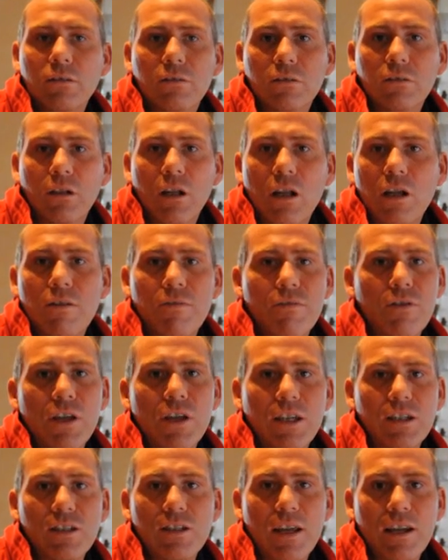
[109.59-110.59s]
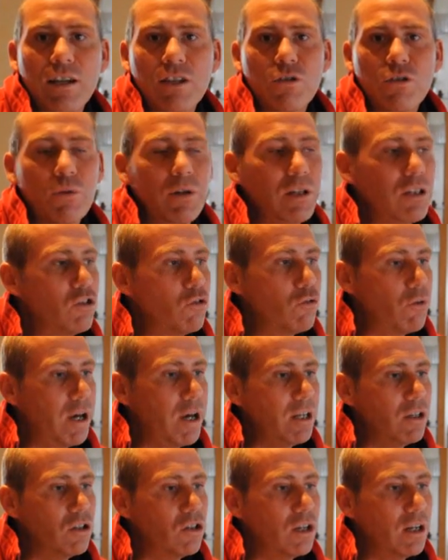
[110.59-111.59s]
a lot of things that is really
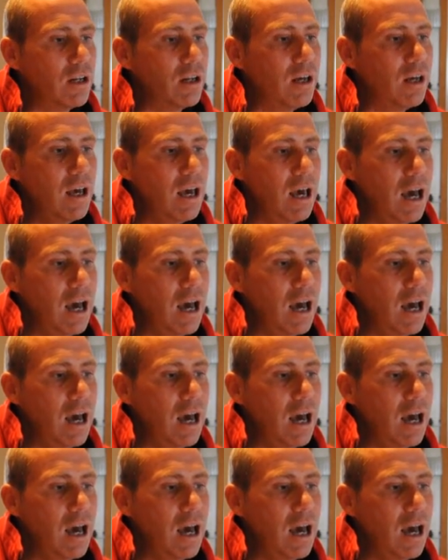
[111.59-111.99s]
strange, and